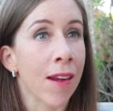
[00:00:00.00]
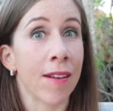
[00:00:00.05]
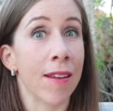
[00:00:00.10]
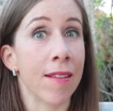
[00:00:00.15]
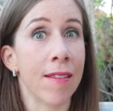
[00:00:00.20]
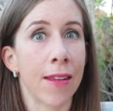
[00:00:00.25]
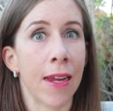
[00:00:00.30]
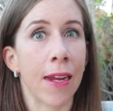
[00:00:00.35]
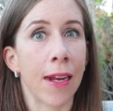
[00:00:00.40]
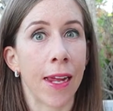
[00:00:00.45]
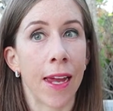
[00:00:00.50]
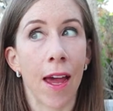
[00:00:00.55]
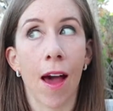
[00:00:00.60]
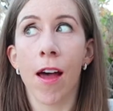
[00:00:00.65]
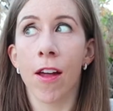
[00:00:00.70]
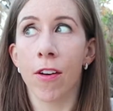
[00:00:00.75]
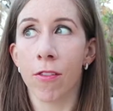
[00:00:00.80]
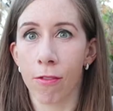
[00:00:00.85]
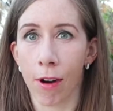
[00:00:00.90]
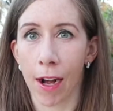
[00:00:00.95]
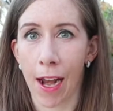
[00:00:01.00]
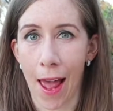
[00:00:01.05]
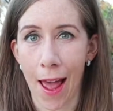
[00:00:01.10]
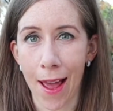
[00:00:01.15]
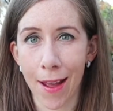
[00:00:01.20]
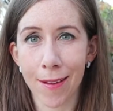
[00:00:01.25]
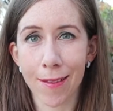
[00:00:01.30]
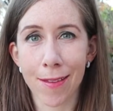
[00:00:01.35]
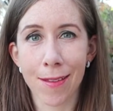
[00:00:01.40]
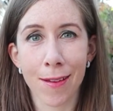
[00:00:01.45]
distinctly
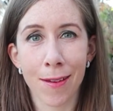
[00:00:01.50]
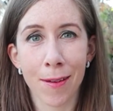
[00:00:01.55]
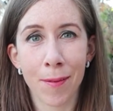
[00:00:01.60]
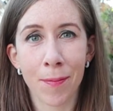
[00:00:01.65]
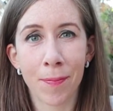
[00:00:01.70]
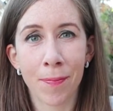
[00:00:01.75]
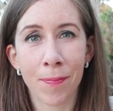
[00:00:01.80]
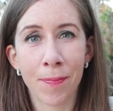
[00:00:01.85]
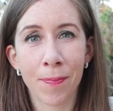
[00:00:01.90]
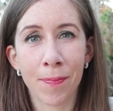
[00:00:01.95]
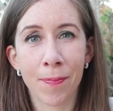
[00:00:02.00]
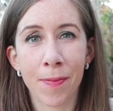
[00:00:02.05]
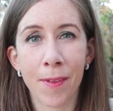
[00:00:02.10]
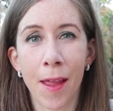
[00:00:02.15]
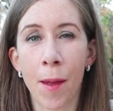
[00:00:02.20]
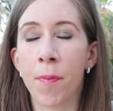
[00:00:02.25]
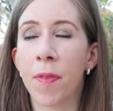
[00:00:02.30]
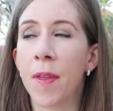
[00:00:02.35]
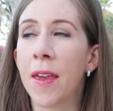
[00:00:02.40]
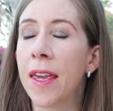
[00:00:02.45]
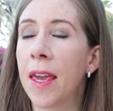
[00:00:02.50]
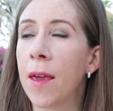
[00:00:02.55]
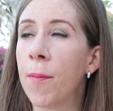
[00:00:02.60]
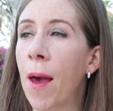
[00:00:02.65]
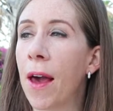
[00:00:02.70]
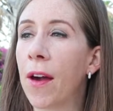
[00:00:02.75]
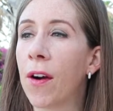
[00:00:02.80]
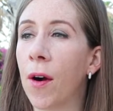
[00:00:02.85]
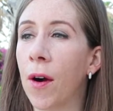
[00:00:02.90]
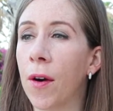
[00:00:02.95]
unrelaxed. I'm thinking
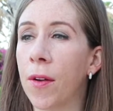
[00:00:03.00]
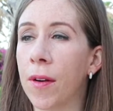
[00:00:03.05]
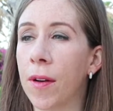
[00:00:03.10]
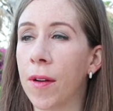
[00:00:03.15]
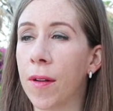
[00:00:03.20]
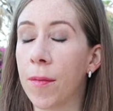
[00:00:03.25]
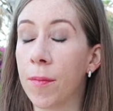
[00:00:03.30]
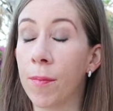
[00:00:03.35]
back on